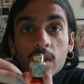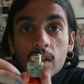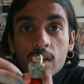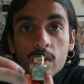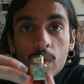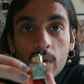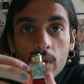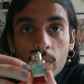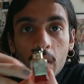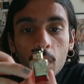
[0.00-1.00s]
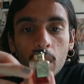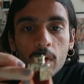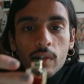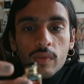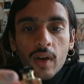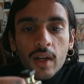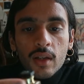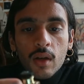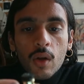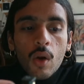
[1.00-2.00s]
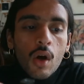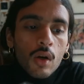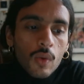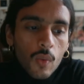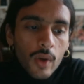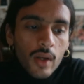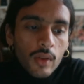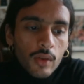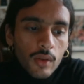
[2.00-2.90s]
it's quite a rare one to find, along with